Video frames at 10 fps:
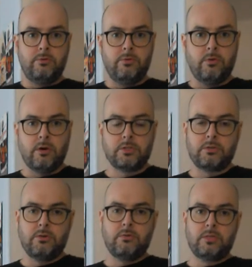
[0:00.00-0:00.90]
you
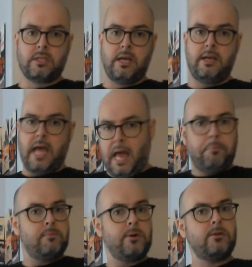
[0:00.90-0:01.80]
also say
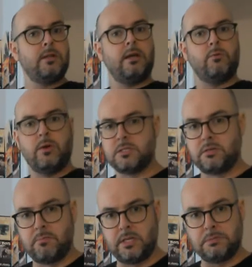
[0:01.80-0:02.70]
happy birthday when it's
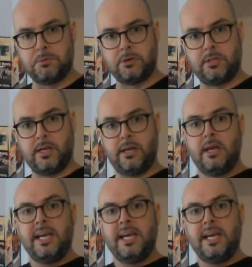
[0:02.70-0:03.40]
somebody's birthday,